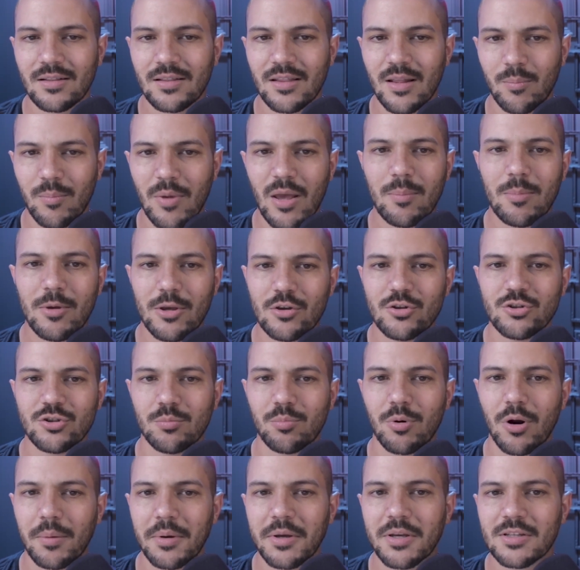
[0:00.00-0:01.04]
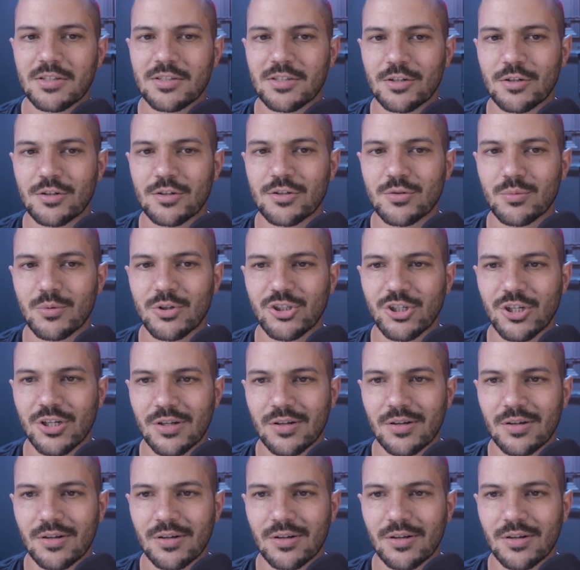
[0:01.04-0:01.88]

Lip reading: then maybe you should probably consider switching.